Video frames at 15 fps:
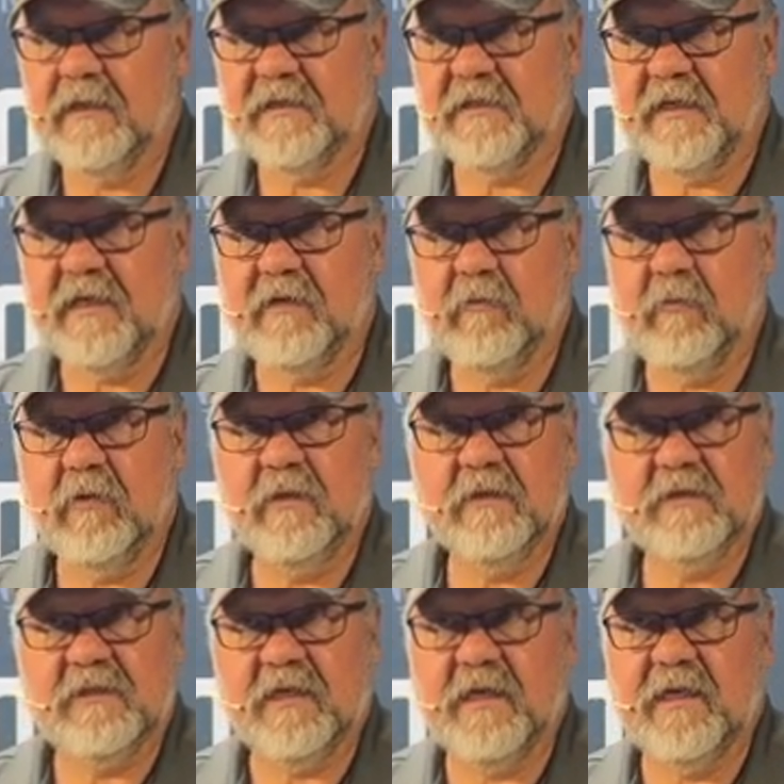
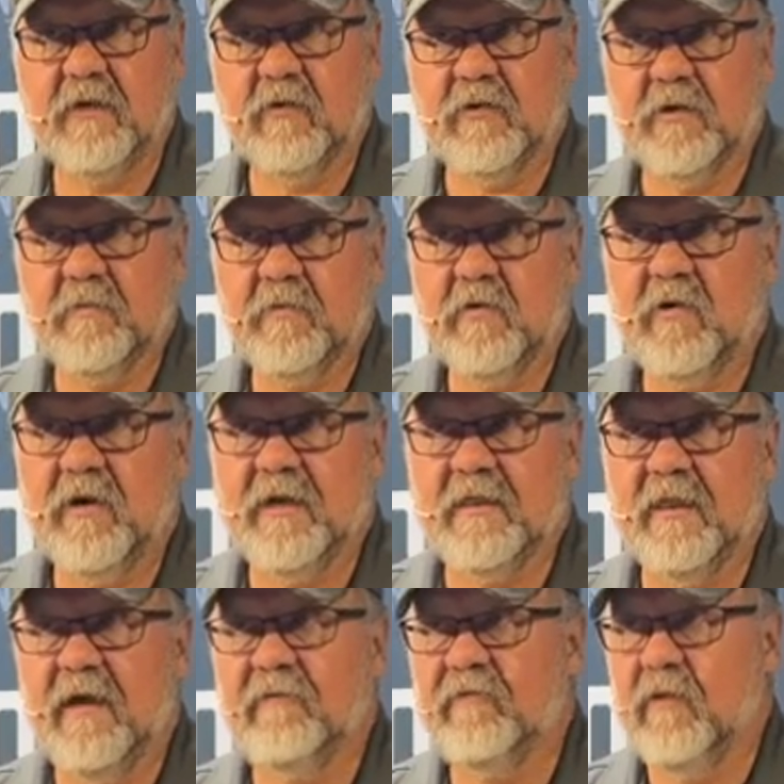city or
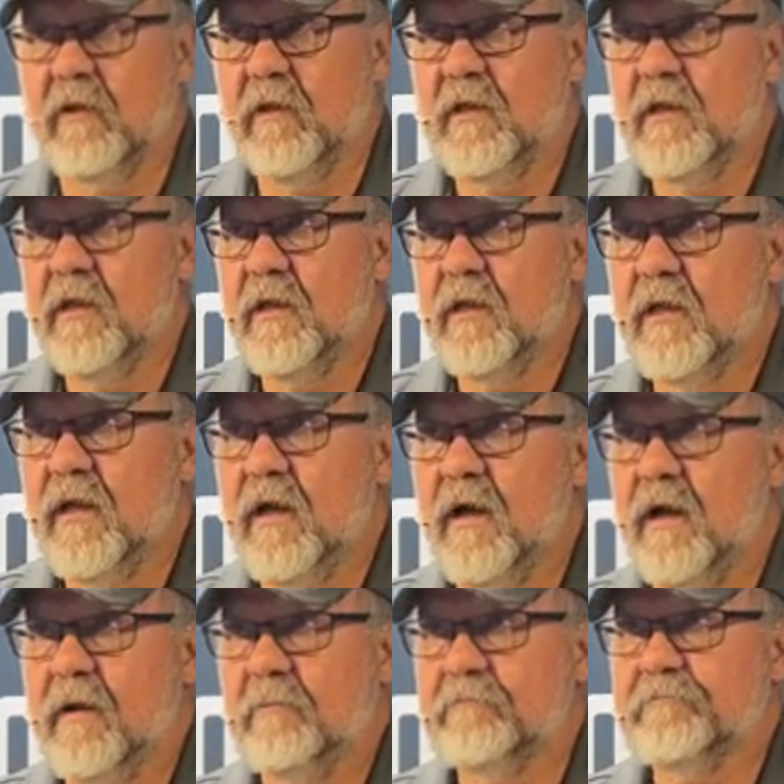community level.
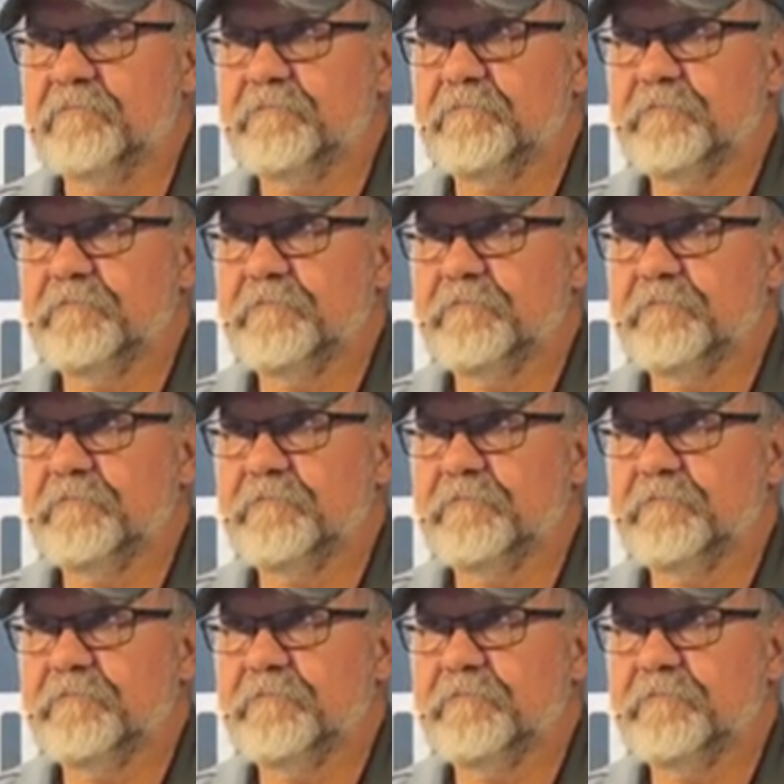As